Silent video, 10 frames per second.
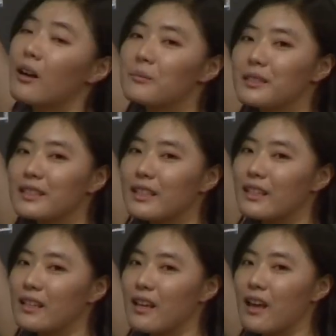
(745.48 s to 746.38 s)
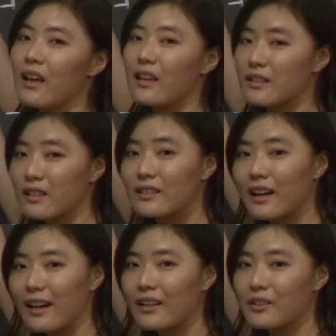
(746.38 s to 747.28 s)
lambda t, is a
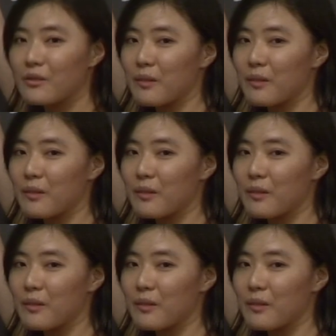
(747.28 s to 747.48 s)
diagonal